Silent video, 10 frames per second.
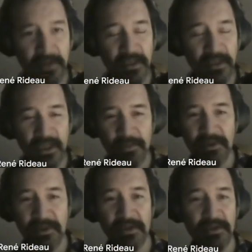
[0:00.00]
keep
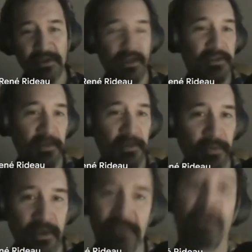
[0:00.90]
things as
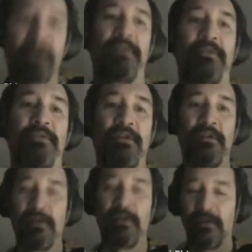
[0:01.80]
simple as
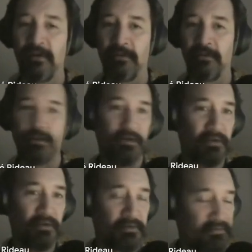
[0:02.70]
possible,
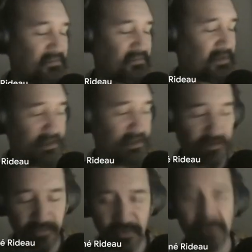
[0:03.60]
because then there
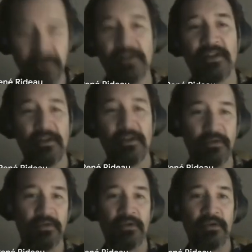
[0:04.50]
are fewer things that can
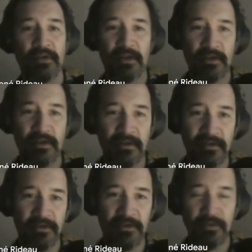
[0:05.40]
go wrong.
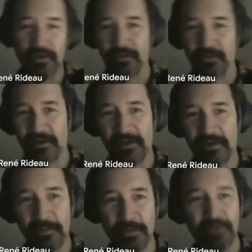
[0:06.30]
And in a world
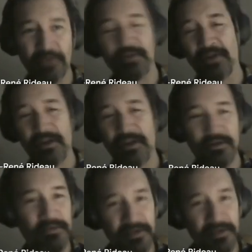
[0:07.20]
where people try to hack
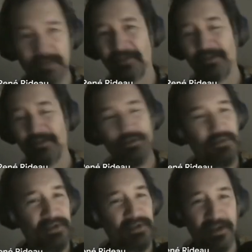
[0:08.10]
you, you
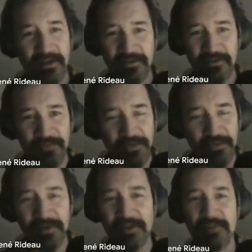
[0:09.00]
want as few
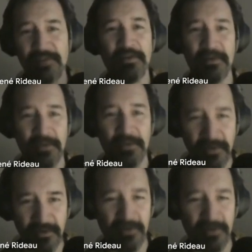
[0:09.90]
things as
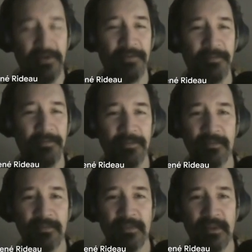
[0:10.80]
possible
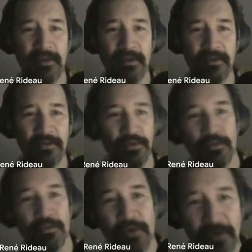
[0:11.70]
to
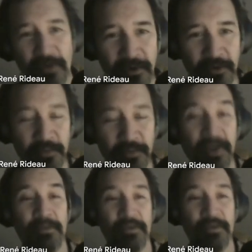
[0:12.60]
go wrong, or to be
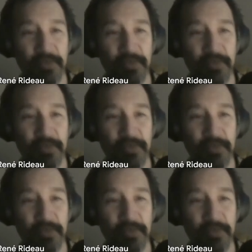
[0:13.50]
able to go